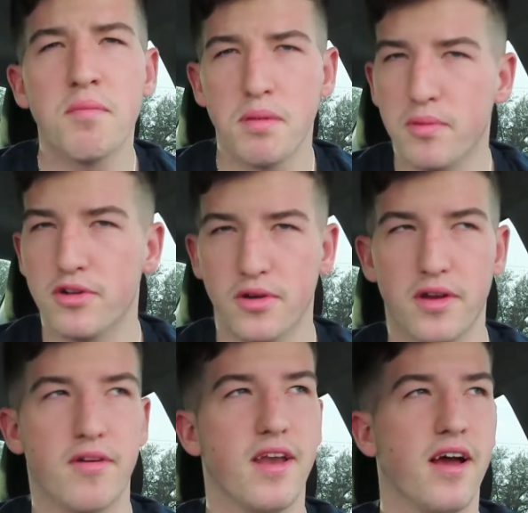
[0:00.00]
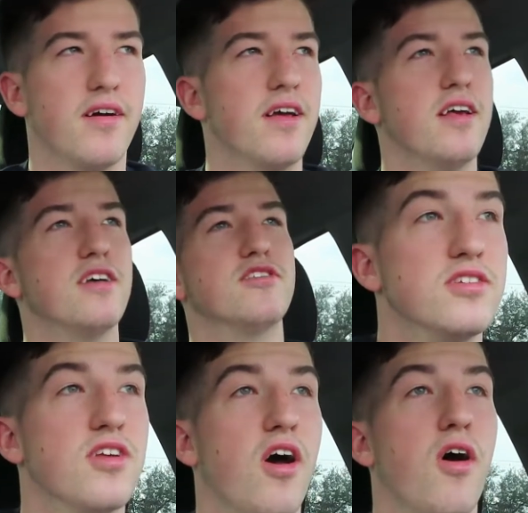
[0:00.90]
of people are doing it right now.
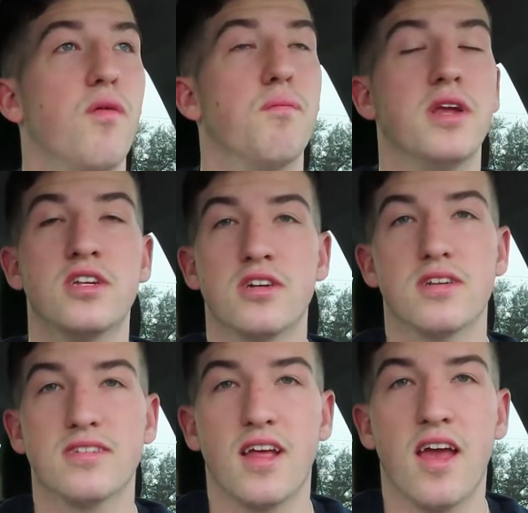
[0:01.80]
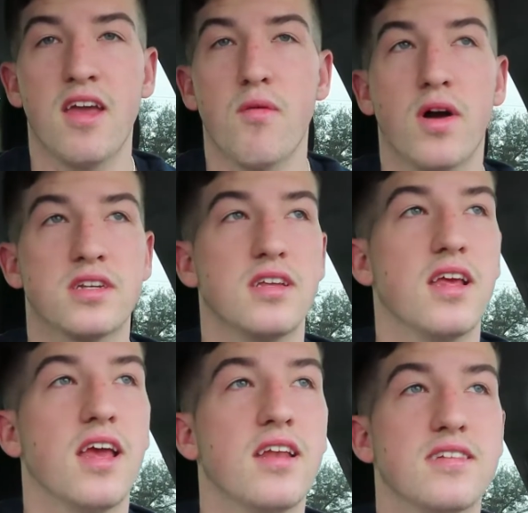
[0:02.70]
So be sure to stay and watch to the
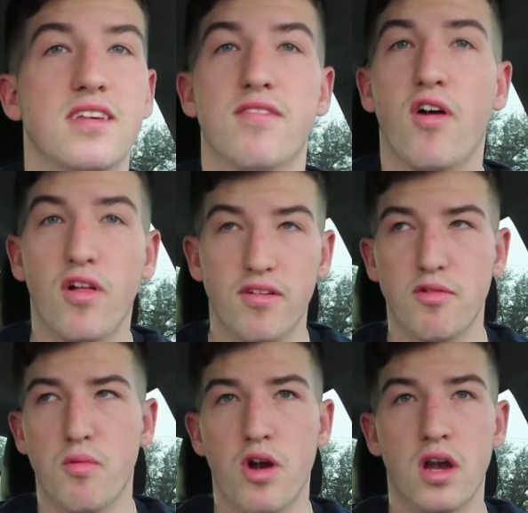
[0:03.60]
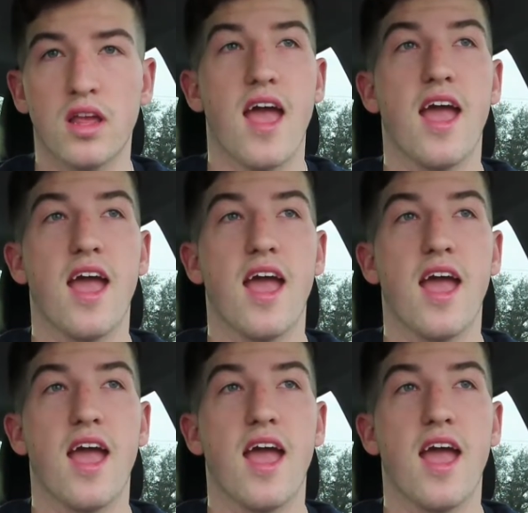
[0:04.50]
end to see if all of them work.